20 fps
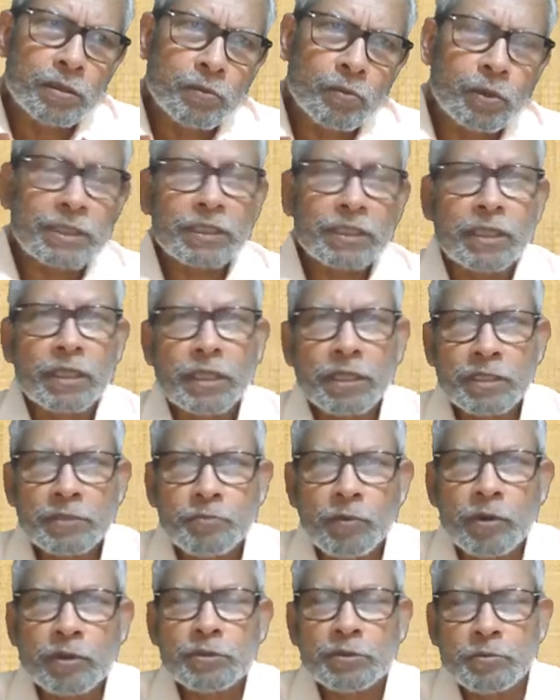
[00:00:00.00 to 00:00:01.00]
what are the
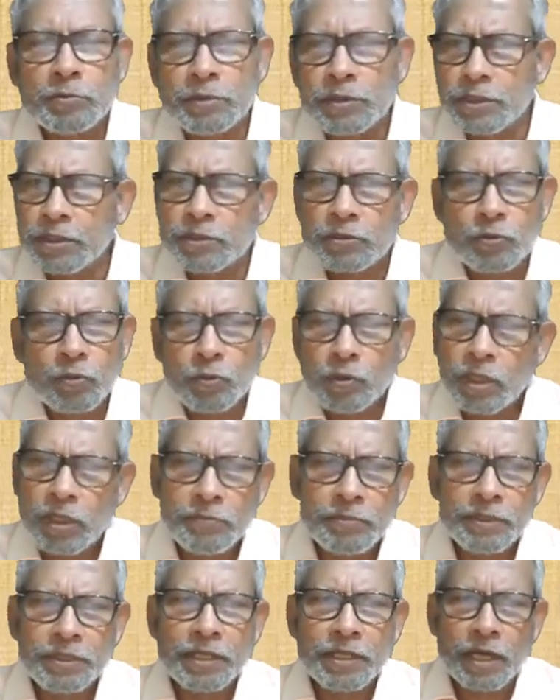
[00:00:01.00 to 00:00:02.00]
responsibilities, role,
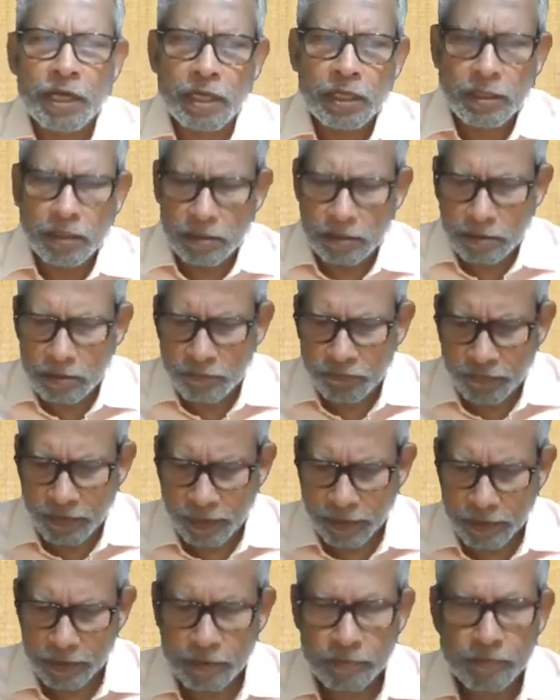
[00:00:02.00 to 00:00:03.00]
everything are defined.